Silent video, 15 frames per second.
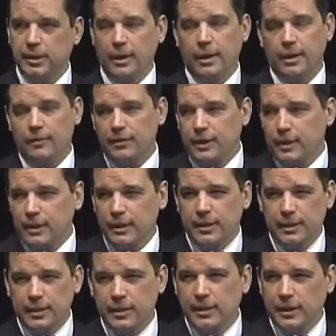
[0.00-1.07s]
Obviously,
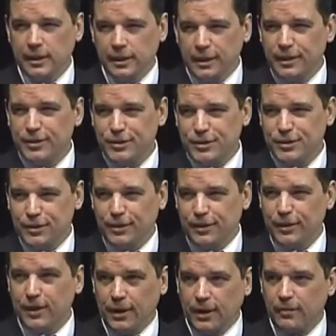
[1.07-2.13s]
in this day and age,
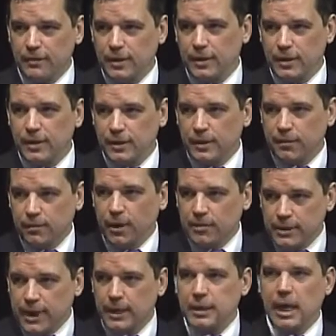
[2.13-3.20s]
a lot of it is around
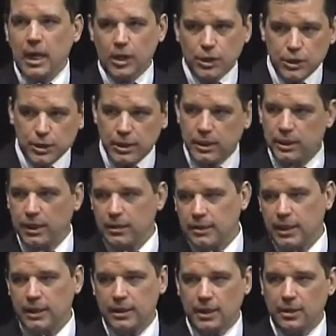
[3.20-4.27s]
technology and how
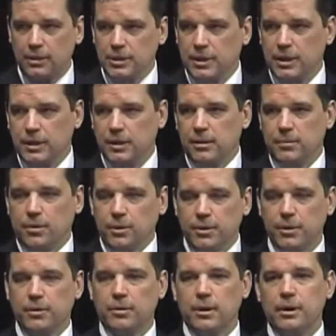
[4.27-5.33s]
technology can support
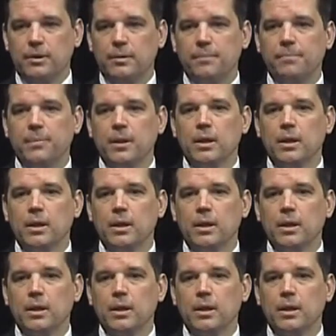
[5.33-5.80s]
the curriculum.